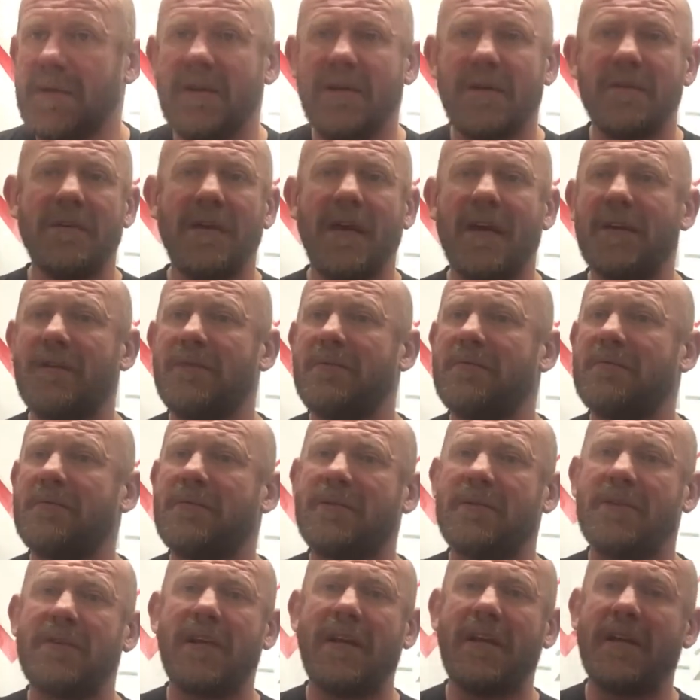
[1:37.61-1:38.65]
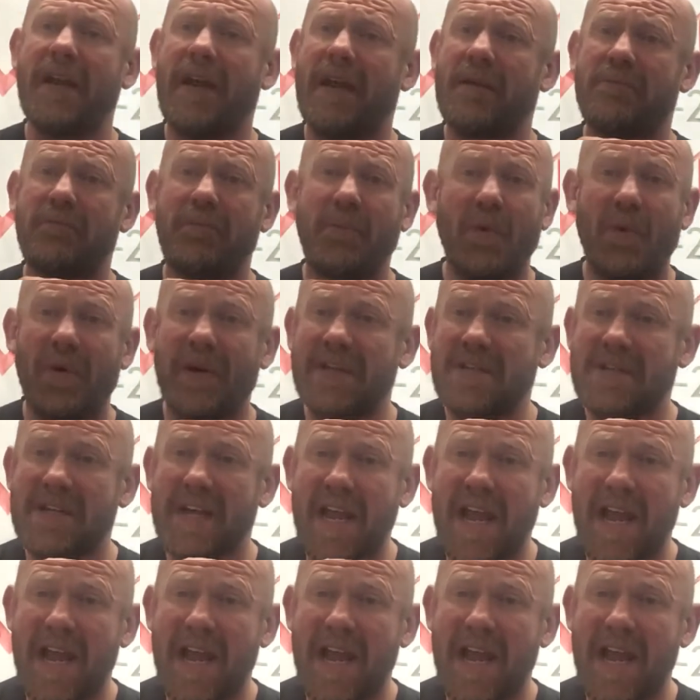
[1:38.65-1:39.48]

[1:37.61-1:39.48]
You know, none of them did, it bought into